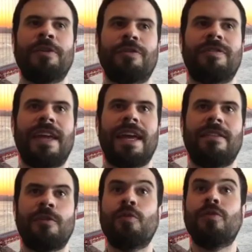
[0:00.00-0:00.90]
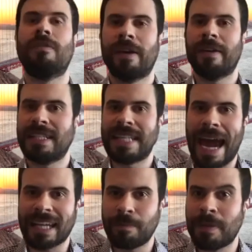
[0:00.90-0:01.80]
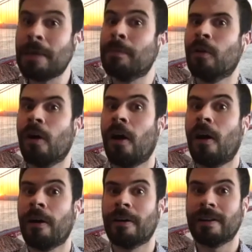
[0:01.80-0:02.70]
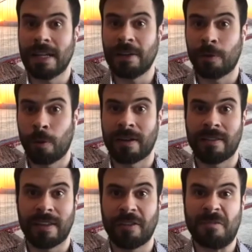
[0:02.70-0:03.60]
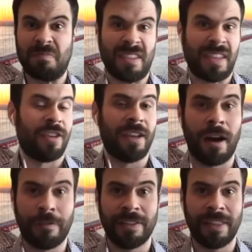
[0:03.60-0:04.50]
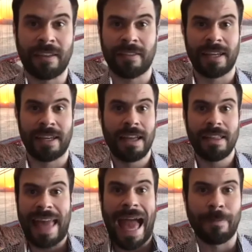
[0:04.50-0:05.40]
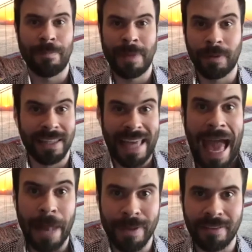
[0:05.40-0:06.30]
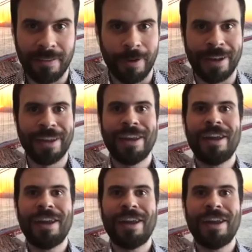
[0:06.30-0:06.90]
understands who the very attacked people are in your organization. It's actually often things like people like the admins, right?